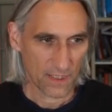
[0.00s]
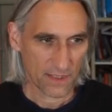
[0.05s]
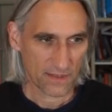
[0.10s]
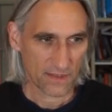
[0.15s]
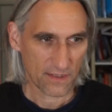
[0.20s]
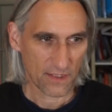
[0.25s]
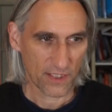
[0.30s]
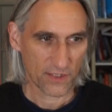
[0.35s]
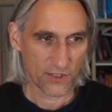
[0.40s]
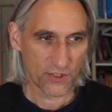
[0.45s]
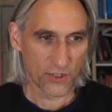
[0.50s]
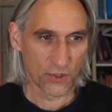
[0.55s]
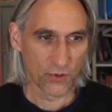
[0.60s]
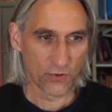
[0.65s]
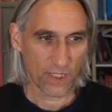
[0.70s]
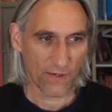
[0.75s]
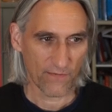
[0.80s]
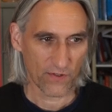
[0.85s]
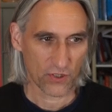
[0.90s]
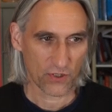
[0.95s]
I, I
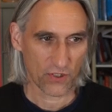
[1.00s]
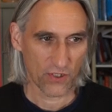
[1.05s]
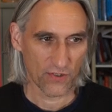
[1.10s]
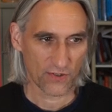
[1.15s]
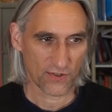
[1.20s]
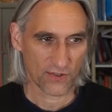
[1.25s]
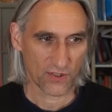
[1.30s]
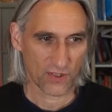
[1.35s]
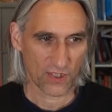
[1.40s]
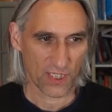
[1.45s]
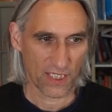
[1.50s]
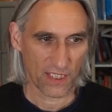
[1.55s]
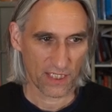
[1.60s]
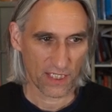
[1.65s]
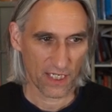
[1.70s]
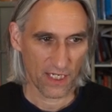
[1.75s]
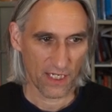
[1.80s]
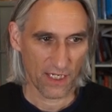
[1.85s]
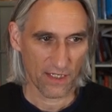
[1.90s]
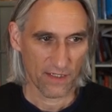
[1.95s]
do have a chance to take
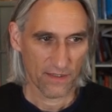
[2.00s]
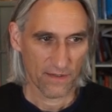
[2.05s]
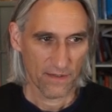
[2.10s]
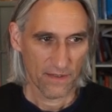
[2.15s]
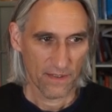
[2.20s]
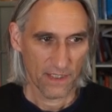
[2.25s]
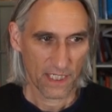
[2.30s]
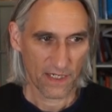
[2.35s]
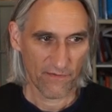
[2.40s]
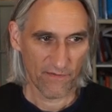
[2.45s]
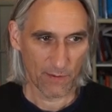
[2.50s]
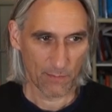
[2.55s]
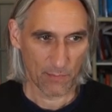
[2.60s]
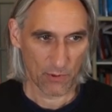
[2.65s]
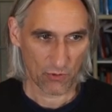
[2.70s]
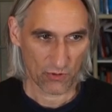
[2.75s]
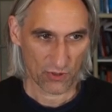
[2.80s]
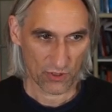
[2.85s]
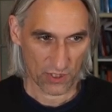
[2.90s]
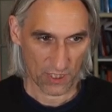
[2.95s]
here, having
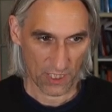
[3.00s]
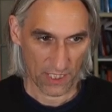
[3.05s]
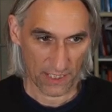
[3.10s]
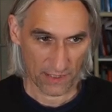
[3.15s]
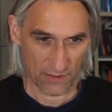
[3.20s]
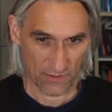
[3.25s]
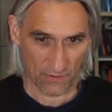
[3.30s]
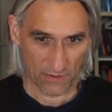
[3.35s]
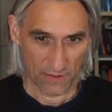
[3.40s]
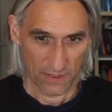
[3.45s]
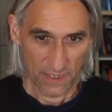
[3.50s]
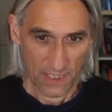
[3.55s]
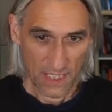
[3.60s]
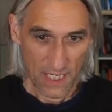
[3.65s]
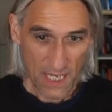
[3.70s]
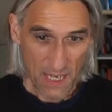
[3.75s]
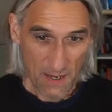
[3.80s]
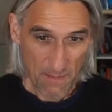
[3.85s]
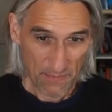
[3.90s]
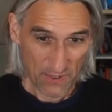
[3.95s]
blocked the diagonal.
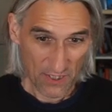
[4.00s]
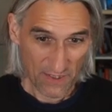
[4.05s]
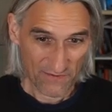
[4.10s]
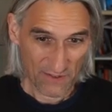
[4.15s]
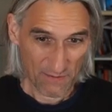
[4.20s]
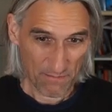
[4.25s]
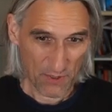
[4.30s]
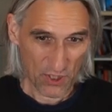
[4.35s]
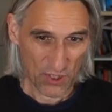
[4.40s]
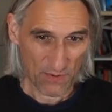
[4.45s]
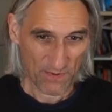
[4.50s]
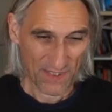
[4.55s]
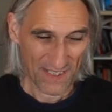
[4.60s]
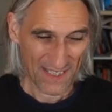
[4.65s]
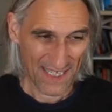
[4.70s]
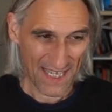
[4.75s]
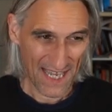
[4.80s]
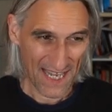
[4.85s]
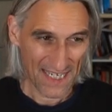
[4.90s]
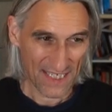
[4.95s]
But after bishop
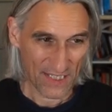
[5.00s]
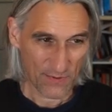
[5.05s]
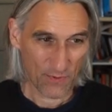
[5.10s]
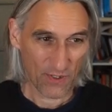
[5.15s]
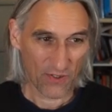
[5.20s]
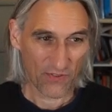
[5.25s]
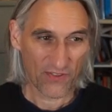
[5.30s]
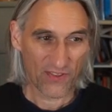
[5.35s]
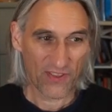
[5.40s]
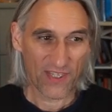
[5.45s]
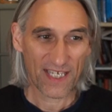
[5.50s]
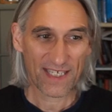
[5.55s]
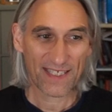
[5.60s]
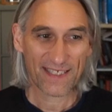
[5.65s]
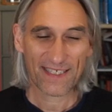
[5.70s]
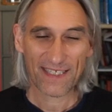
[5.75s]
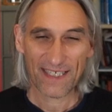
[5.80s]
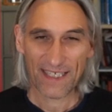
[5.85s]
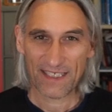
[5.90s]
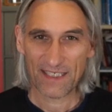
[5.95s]
c8, well,
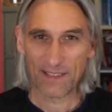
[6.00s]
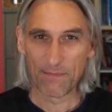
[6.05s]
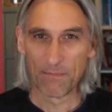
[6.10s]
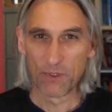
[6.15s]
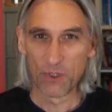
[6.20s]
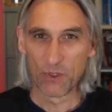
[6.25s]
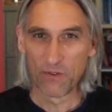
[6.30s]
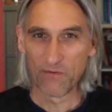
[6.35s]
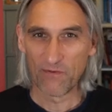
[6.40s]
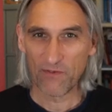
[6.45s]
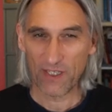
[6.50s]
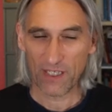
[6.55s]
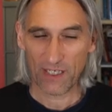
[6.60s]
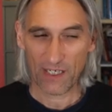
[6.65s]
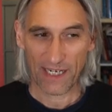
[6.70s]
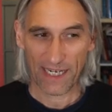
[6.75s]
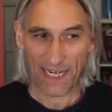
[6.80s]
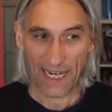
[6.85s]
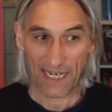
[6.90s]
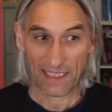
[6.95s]
this is the move that
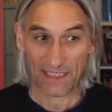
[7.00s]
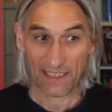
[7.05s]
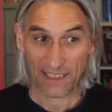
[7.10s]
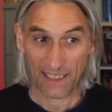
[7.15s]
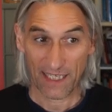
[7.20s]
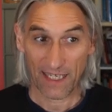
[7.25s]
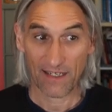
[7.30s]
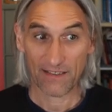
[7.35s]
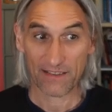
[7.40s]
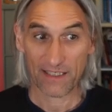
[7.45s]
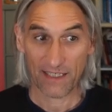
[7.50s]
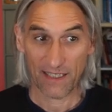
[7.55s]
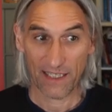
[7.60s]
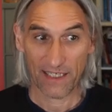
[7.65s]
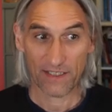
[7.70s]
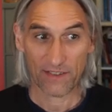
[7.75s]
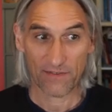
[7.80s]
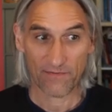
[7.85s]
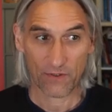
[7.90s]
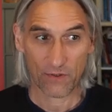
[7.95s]
I had to
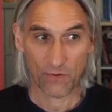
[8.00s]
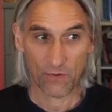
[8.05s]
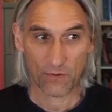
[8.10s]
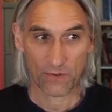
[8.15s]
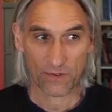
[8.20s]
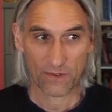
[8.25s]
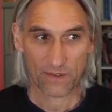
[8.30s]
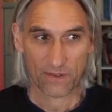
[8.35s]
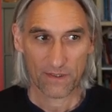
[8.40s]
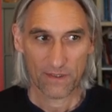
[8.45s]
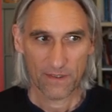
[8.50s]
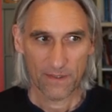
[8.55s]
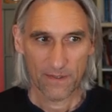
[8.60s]
calculate, of course.